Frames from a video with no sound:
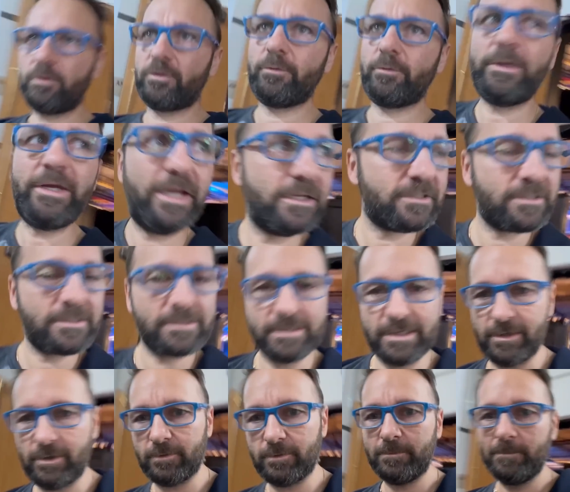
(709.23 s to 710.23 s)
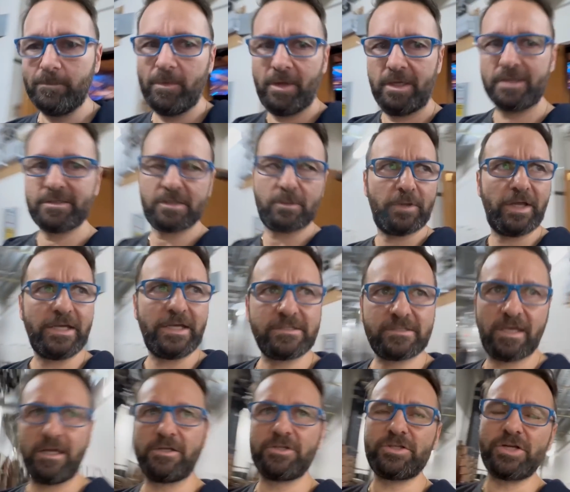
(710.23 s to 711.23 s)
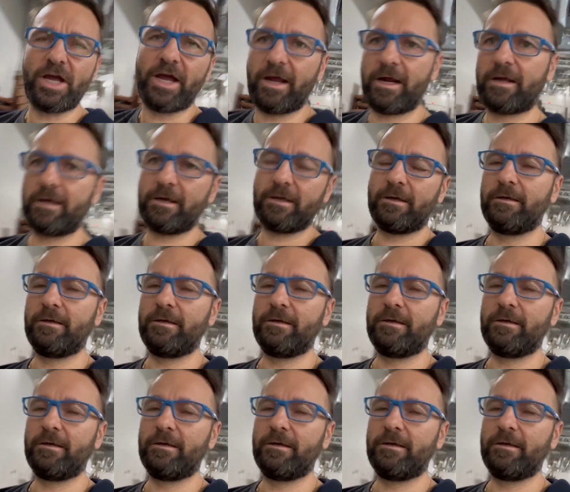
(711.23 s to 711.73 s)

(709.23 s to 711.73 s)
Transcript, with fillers: three aces out. Started with ace, king, jack.